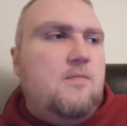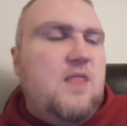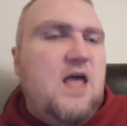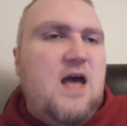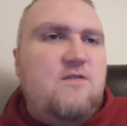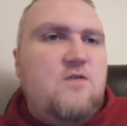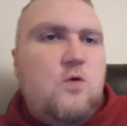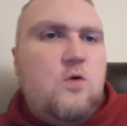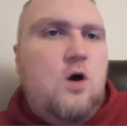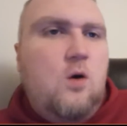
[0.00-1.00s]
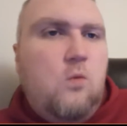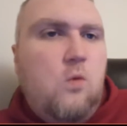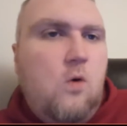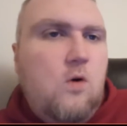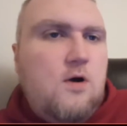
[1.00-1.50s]
have to
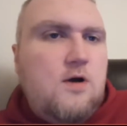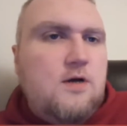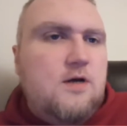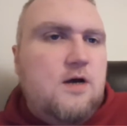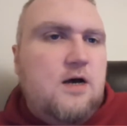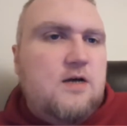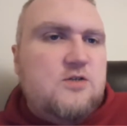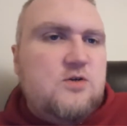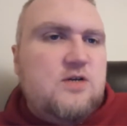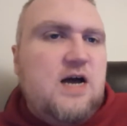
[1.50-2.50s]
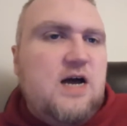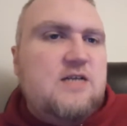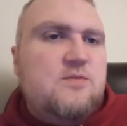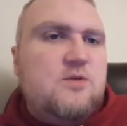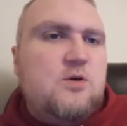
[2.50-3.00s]
award uh, certain
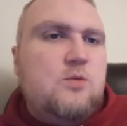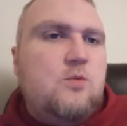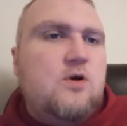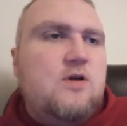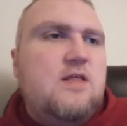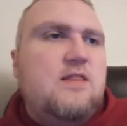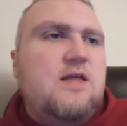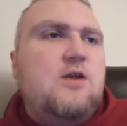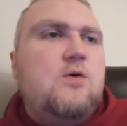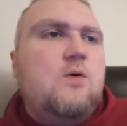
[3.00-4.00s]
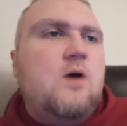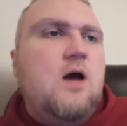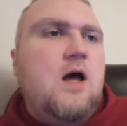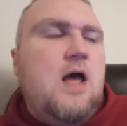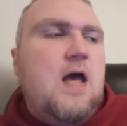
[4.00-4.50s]
guys for the good work that they do
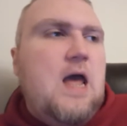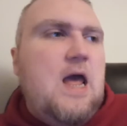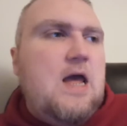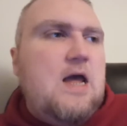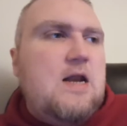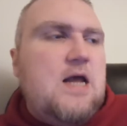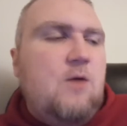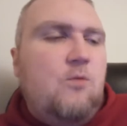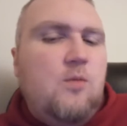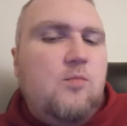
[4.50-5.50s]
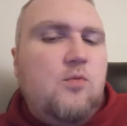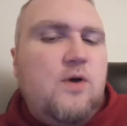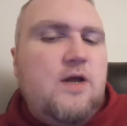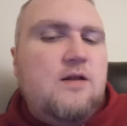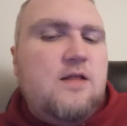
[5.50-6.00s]
and at one
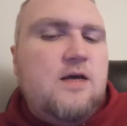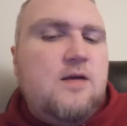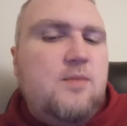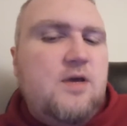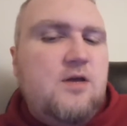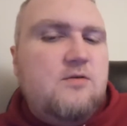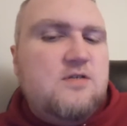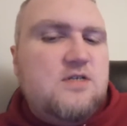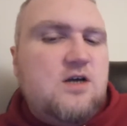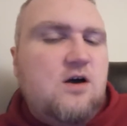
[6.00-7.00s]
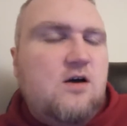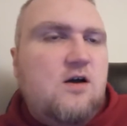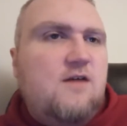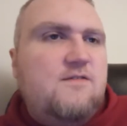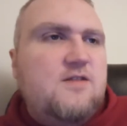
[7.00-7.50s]
point, like Peter is to cut
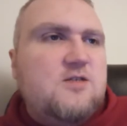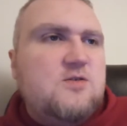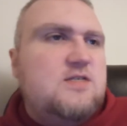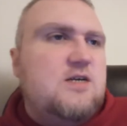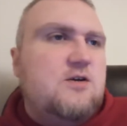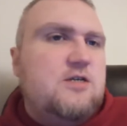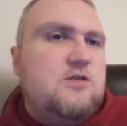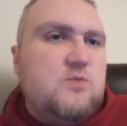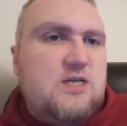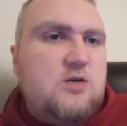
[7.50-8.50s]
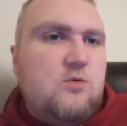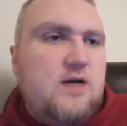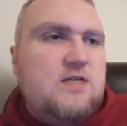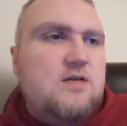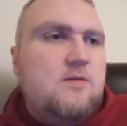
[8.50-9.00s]
off, and so Sarah doesn't really
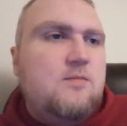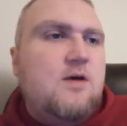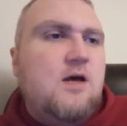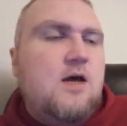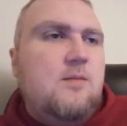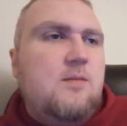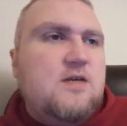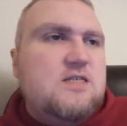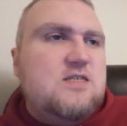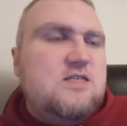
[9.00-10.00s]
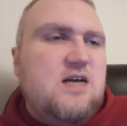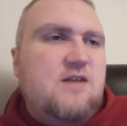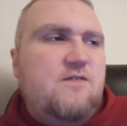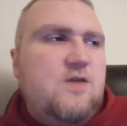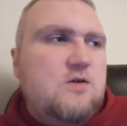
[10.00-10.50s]
correct him because it just kind
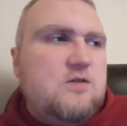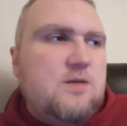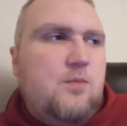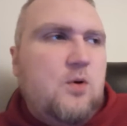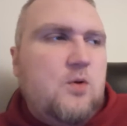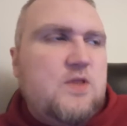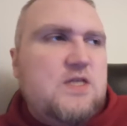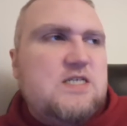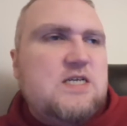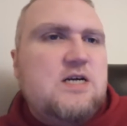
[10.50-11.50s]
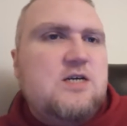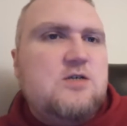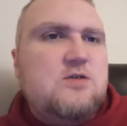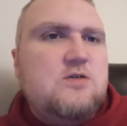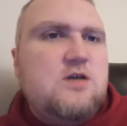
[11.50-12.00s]
of feels like both of these
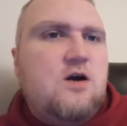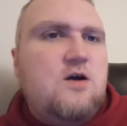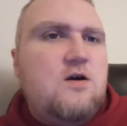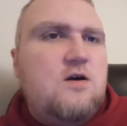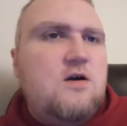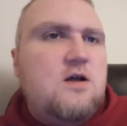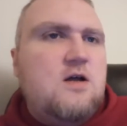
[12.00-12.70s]
characters are